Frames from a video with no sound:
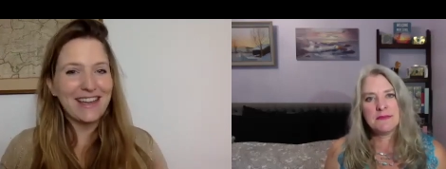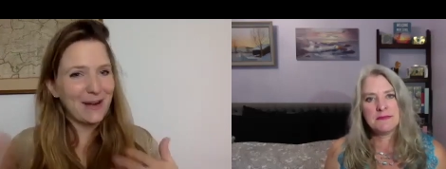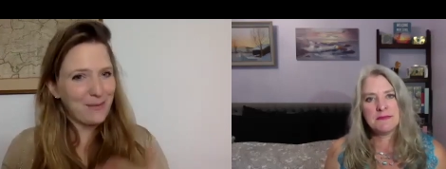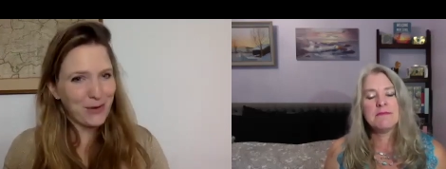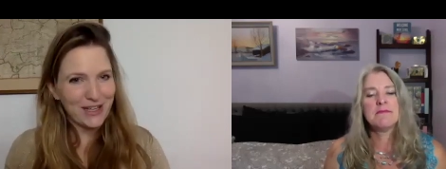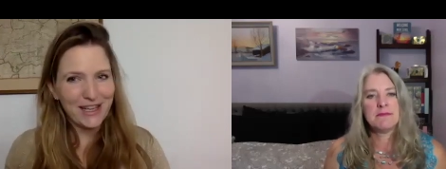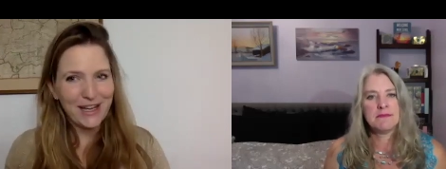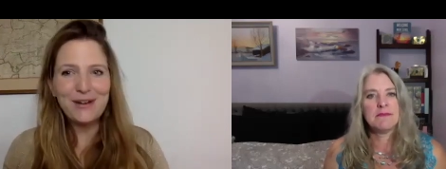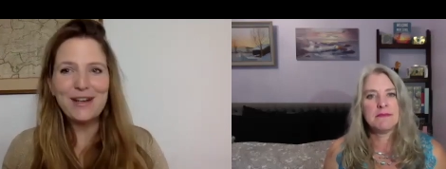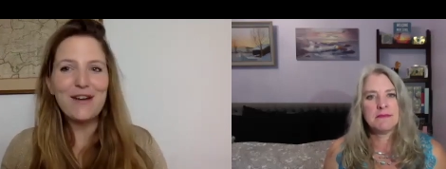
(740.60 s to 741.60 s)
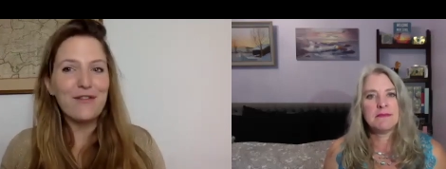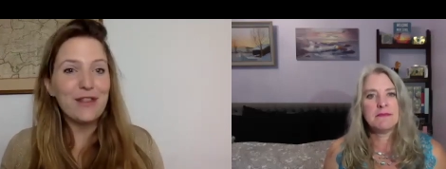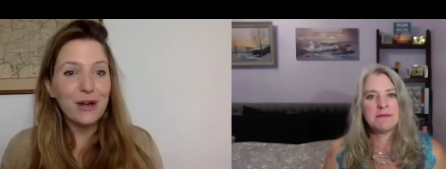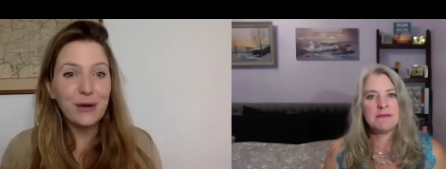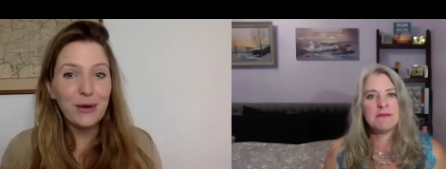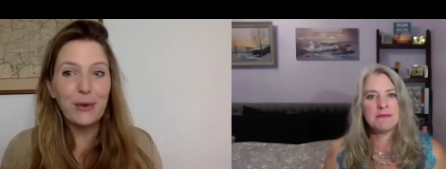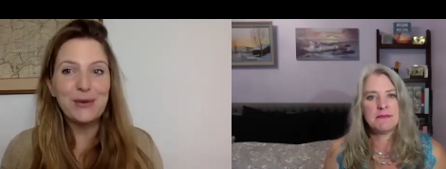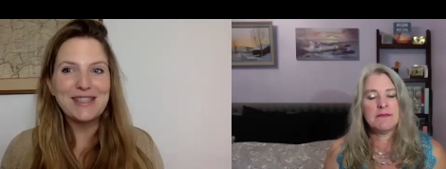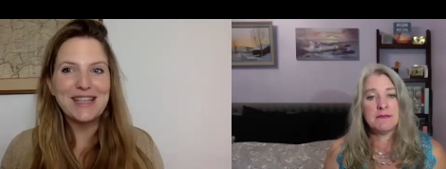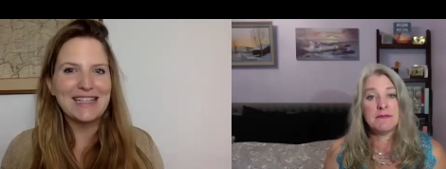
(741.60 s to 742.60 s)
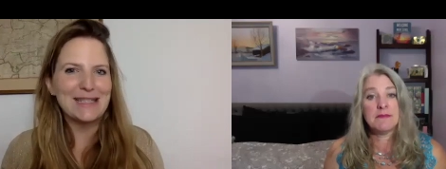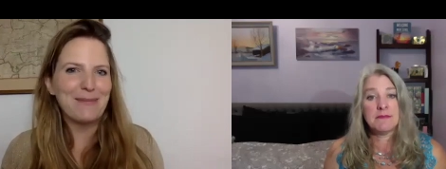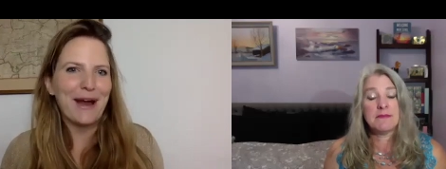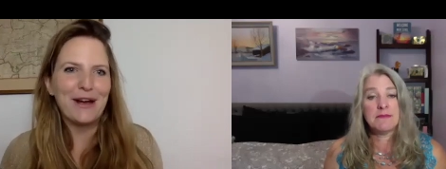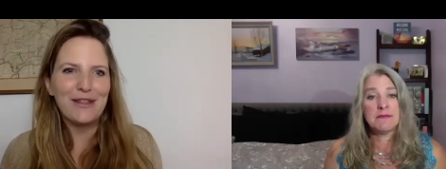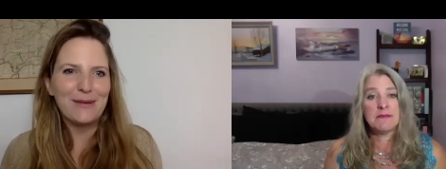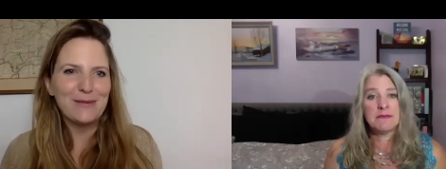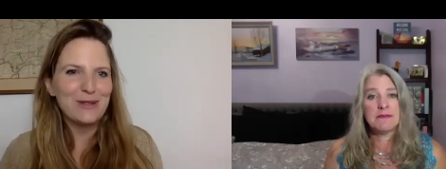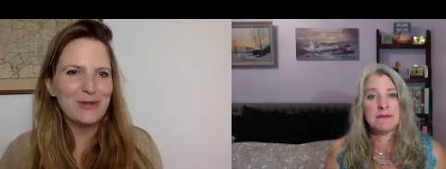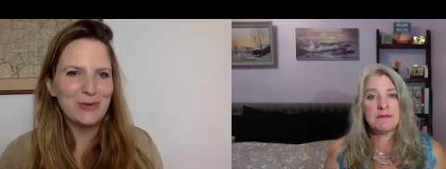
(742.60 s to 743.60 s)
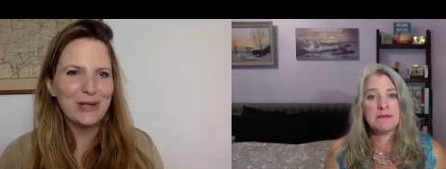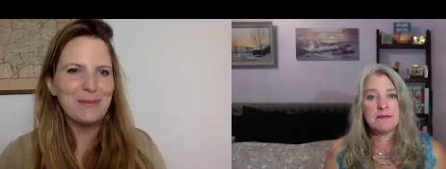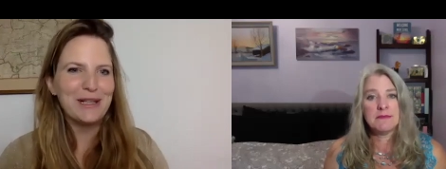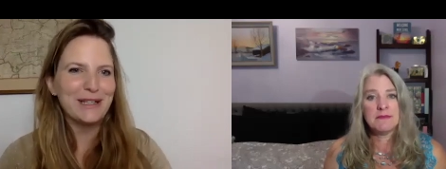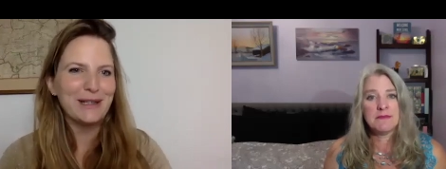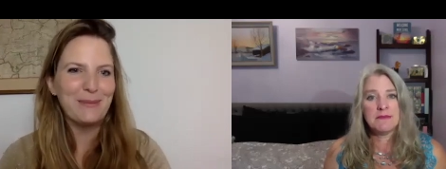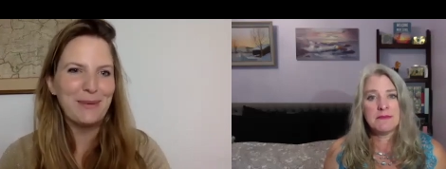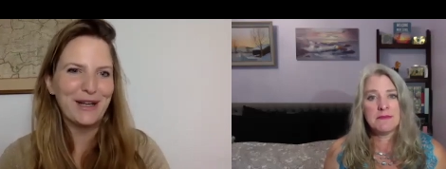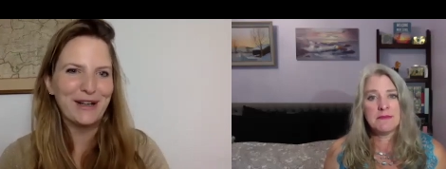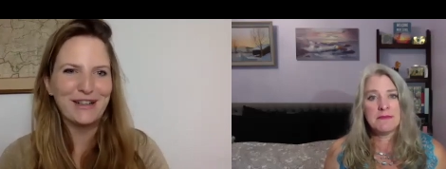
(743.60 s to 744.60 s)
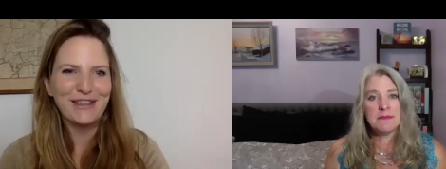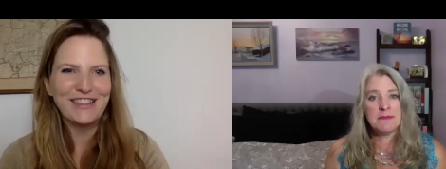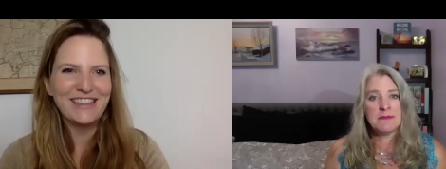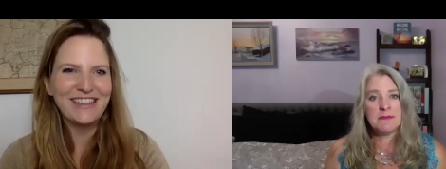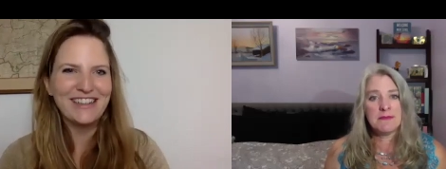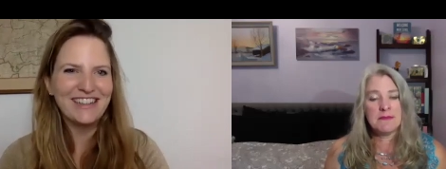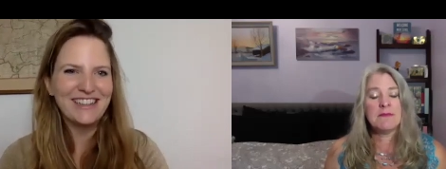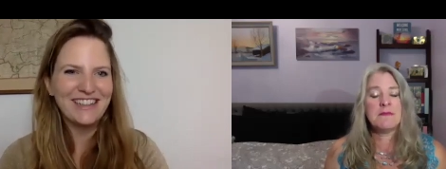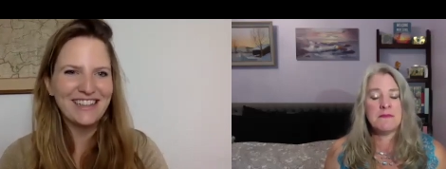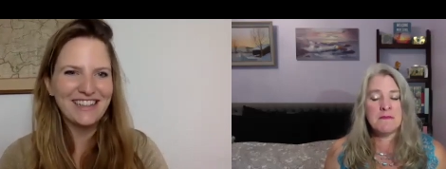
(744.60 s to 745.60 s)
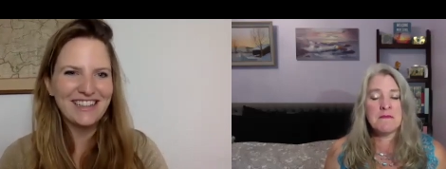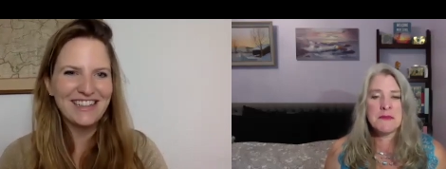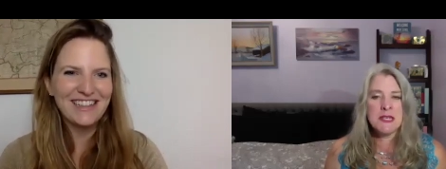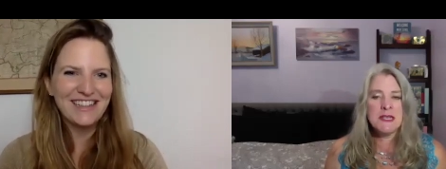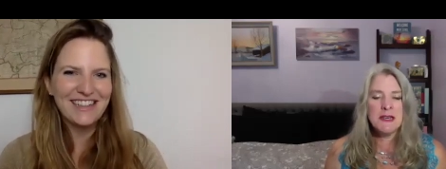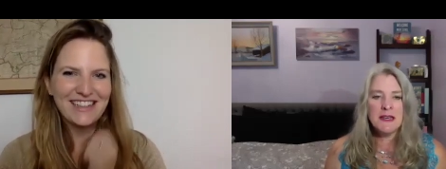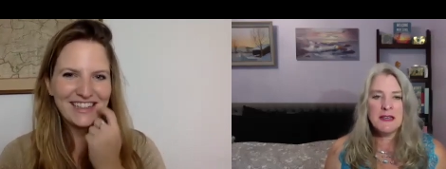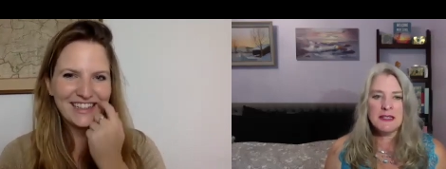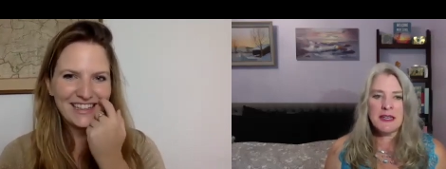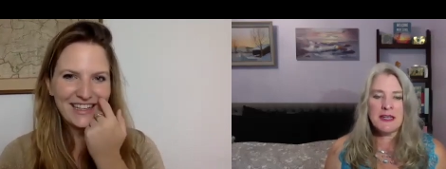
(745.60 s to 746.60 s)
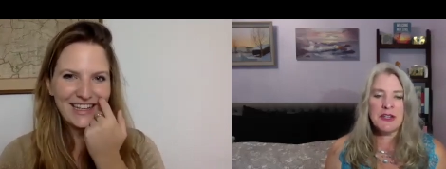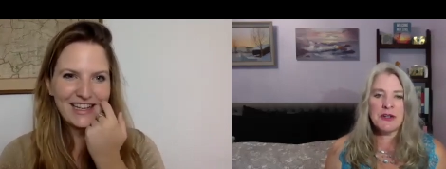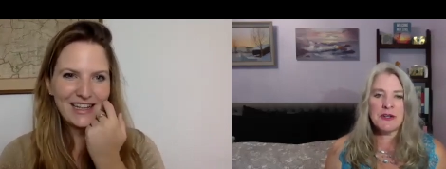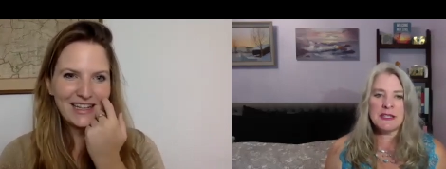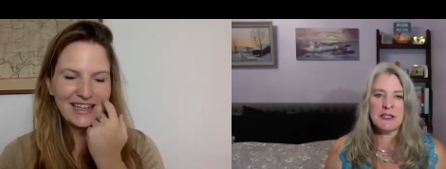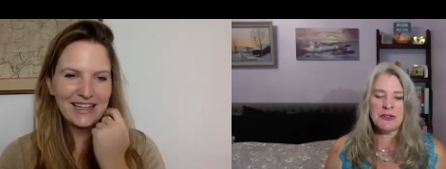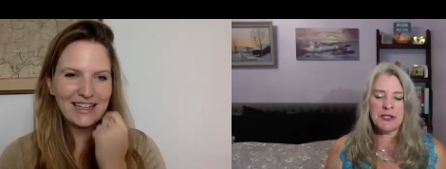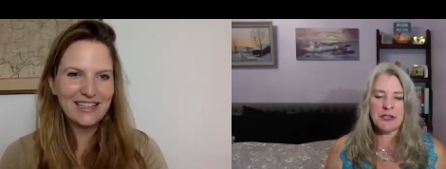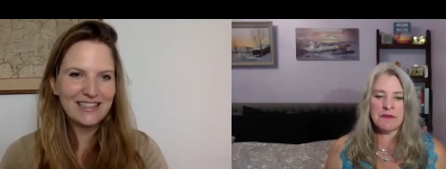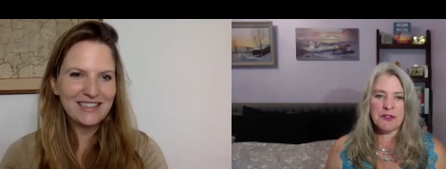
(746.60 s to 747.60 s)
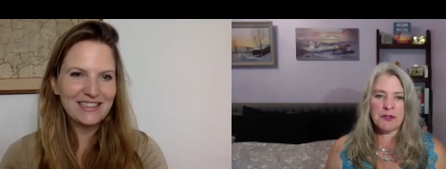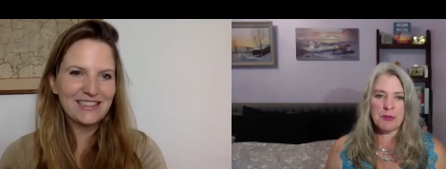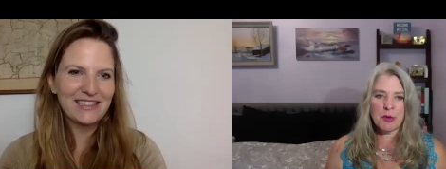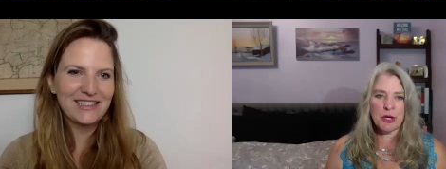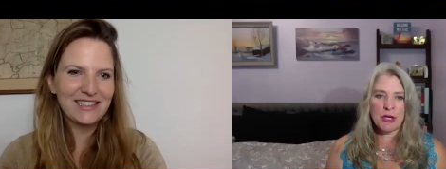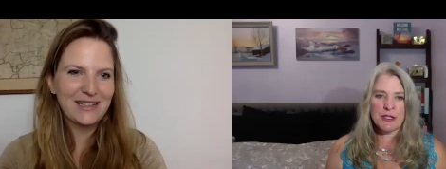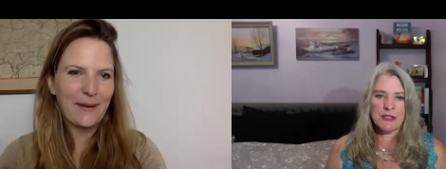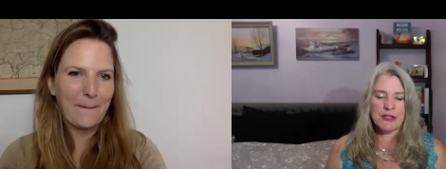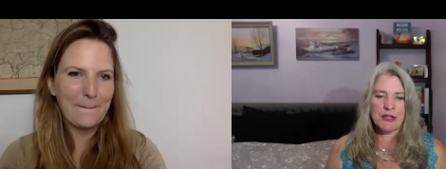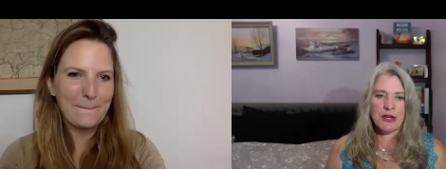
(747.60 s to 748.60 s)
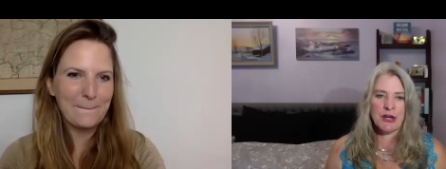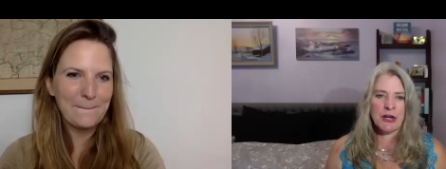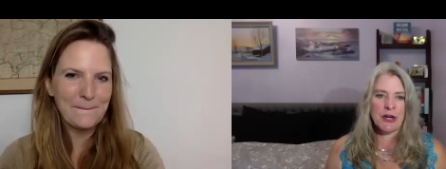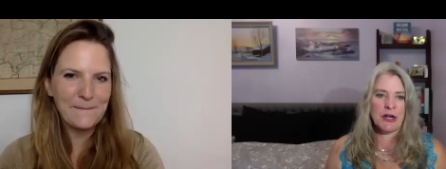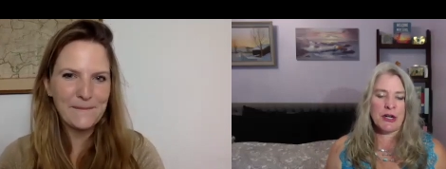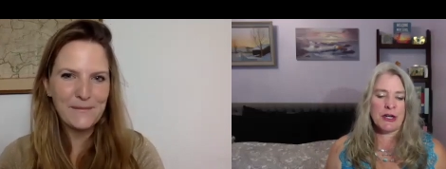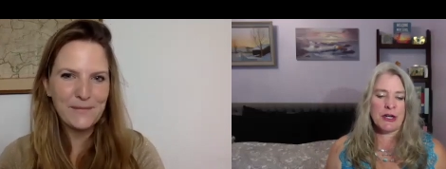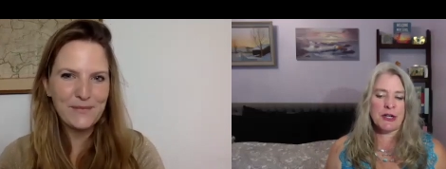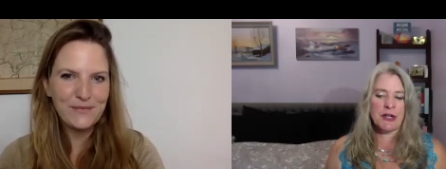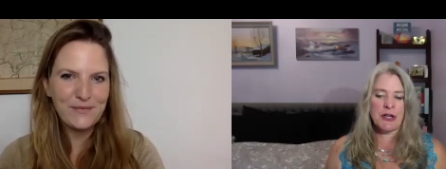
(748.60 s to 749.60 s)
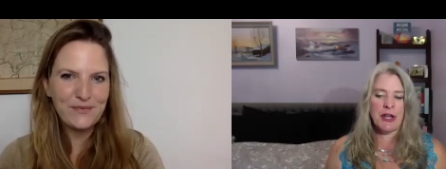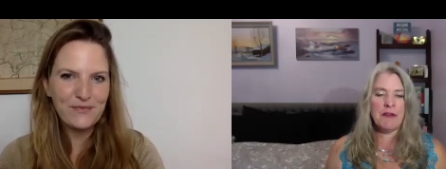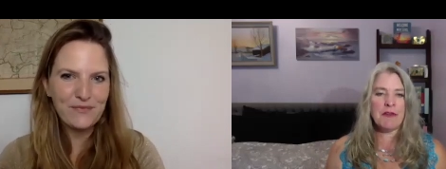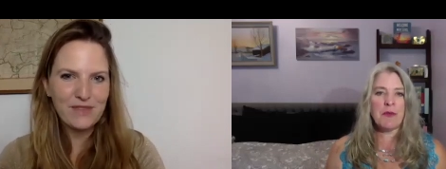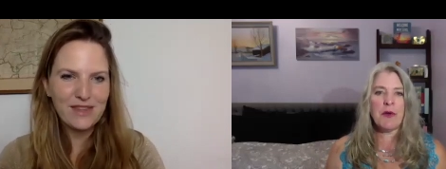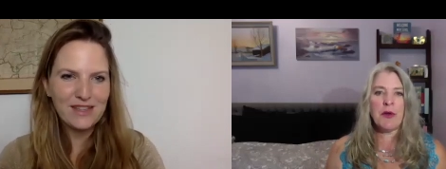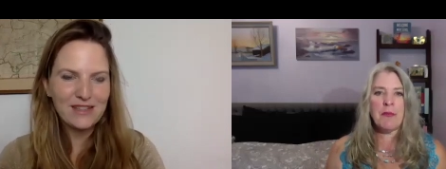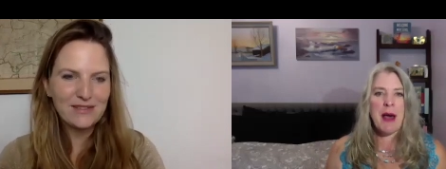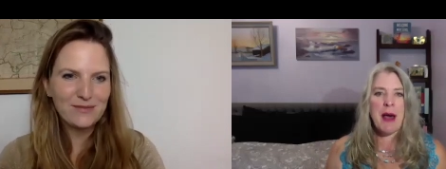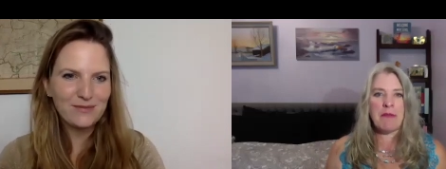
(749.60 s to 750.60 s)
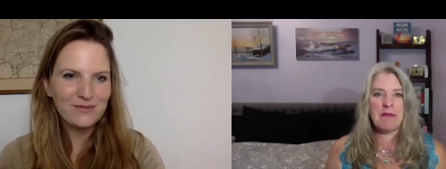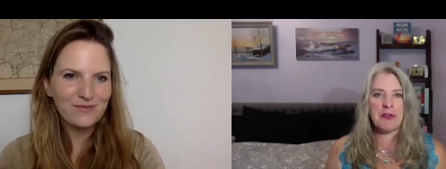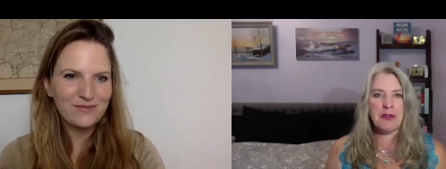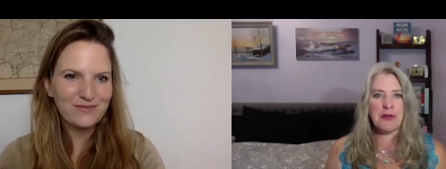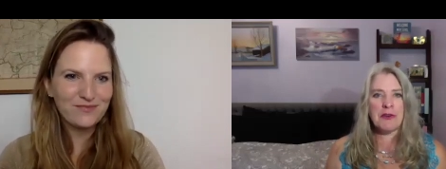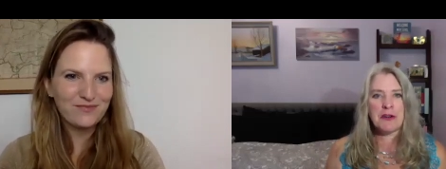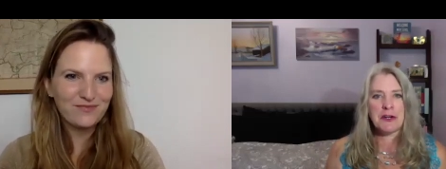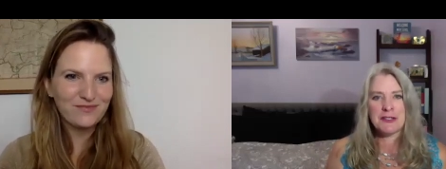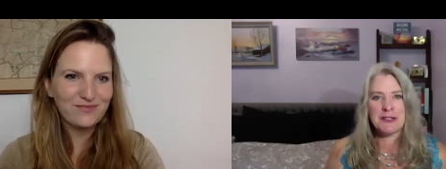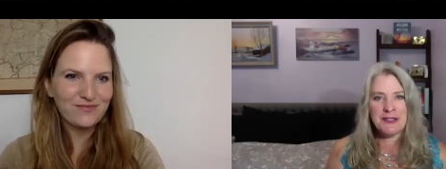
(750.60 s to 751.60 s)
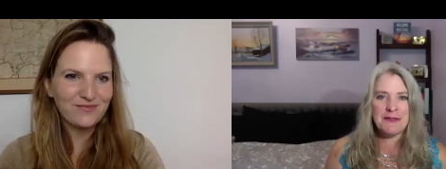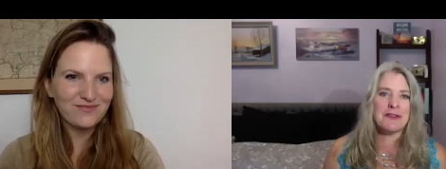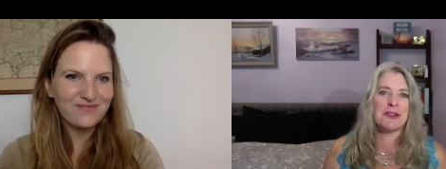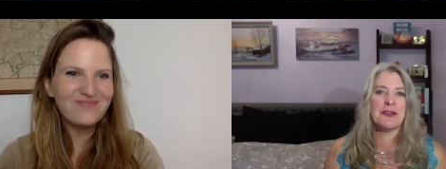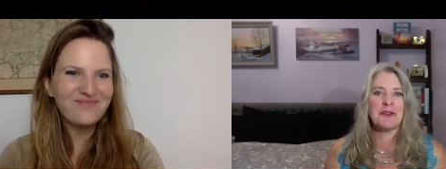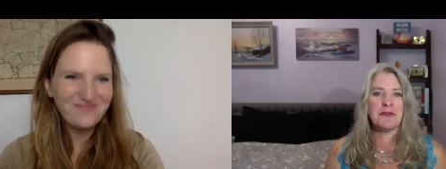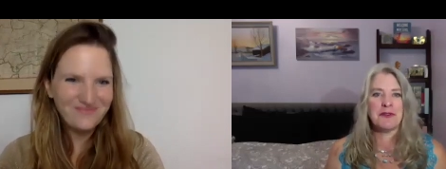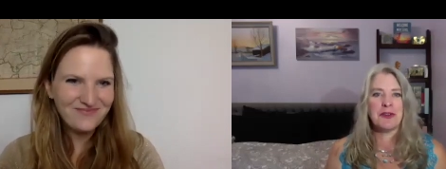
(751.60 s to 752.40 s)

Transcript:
Speaker 1: get more clarity of their goals and inspire them to dream a little bigger? Mm-hmm.
Speaker 2: Yeah, you know, it's interesting. Vision boards are kind of a roadmap for the universe, for, for